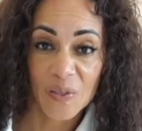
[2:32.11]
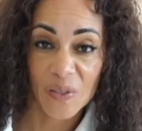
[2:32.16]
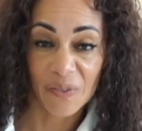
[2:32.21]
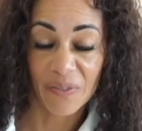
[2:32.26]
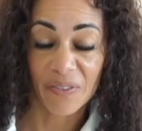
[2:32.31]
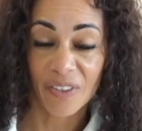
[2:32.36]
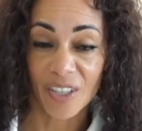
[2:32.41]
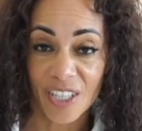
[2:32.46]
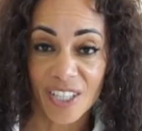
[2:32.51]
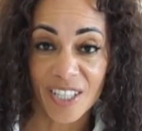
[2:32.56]
is the
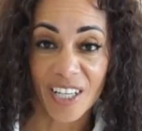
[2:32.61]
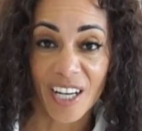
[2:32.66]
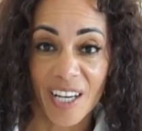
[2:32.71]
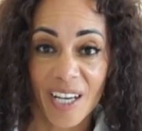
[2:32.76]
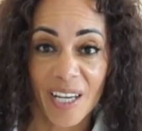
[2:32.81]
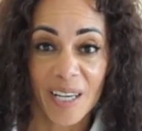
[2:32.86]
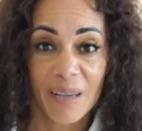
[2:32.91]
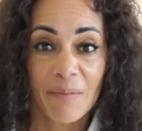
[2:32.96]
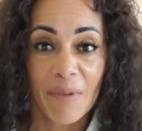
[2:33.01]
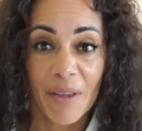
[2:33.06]
first
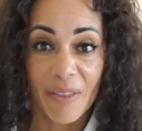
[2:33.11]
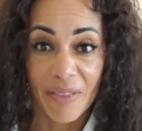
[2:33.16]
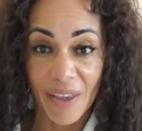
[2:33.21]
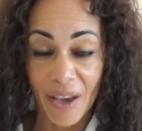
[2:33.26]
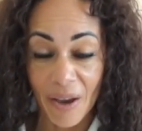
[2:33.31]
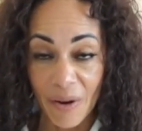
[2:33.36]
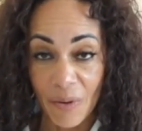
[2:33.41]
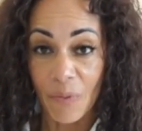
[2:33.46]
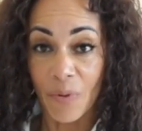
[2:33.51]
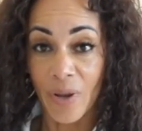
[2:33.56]
time
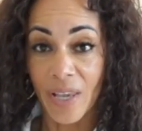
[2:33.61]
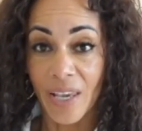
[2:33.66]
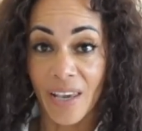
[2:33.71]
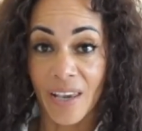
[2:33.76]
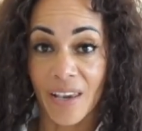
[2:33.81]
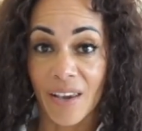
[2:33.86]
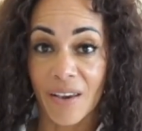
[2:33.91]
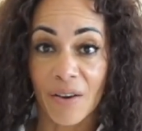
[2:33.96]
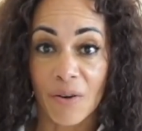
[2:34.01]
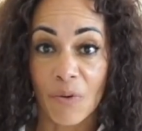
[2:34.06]
that
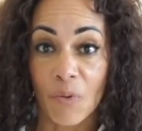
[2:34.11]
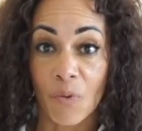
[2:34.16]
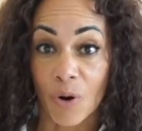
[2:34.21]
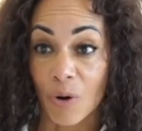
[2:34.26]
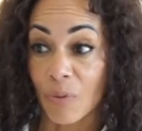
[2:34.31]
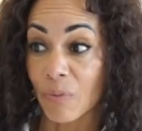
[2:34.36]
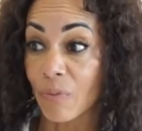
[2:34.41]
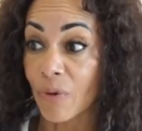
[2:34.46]
we were